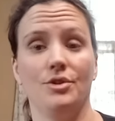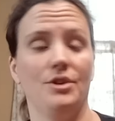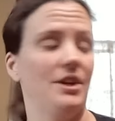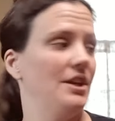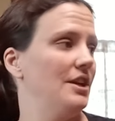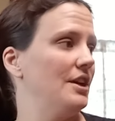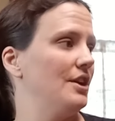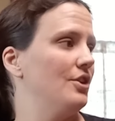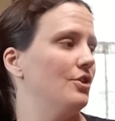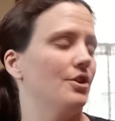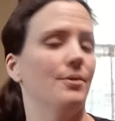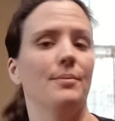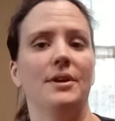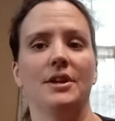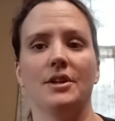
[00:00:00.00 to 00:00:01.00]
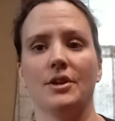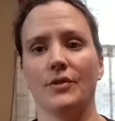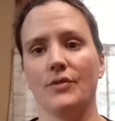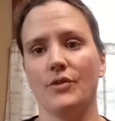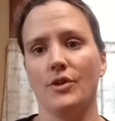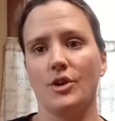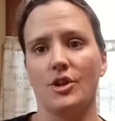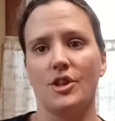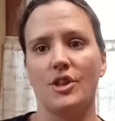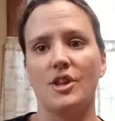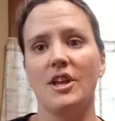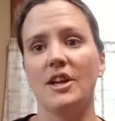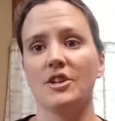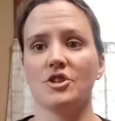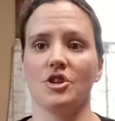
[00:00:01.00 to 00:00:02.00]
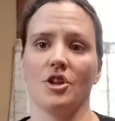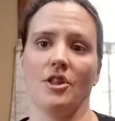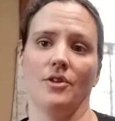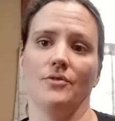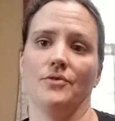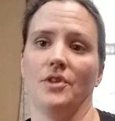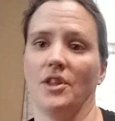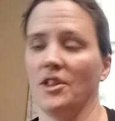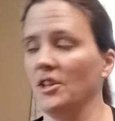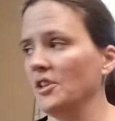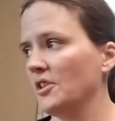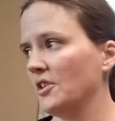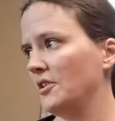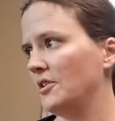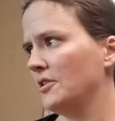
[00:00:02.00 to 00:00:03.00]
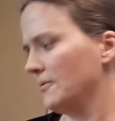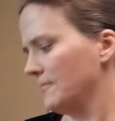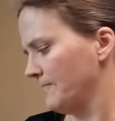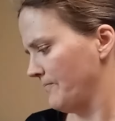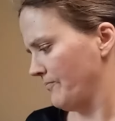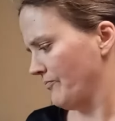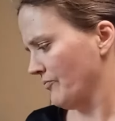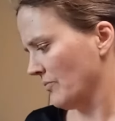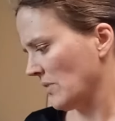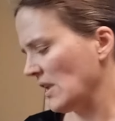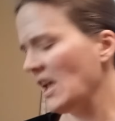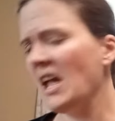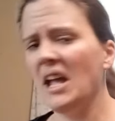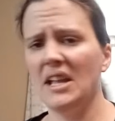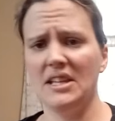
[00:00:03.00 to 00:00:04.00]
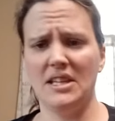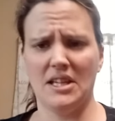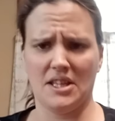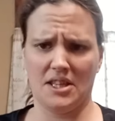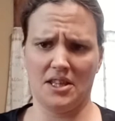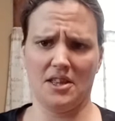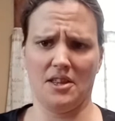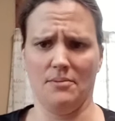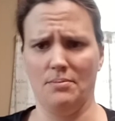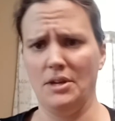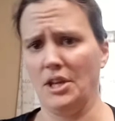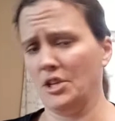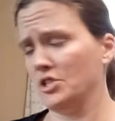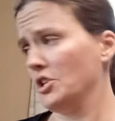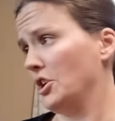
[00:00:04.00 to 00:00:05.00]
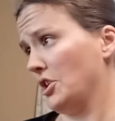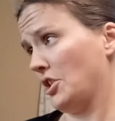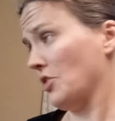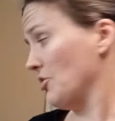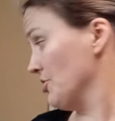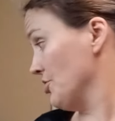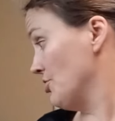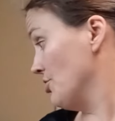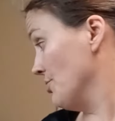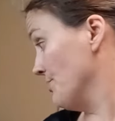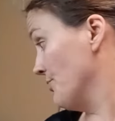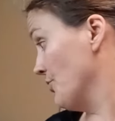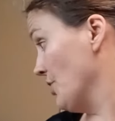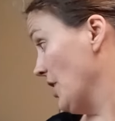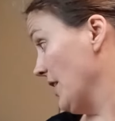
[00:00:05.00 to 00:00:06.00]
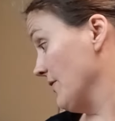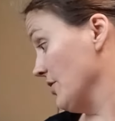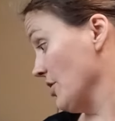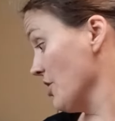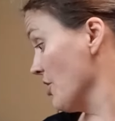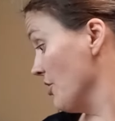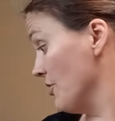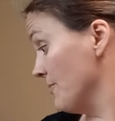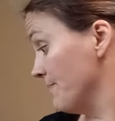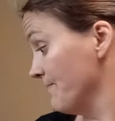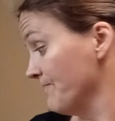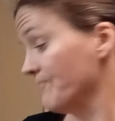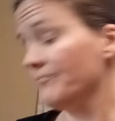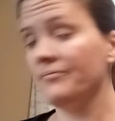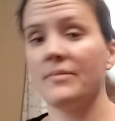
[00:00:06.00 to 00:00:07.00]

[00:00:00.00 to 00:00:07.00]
Today I'm gonna make the first tinctures of the season. Yes, it's a big jar, it's gonna hold forever, so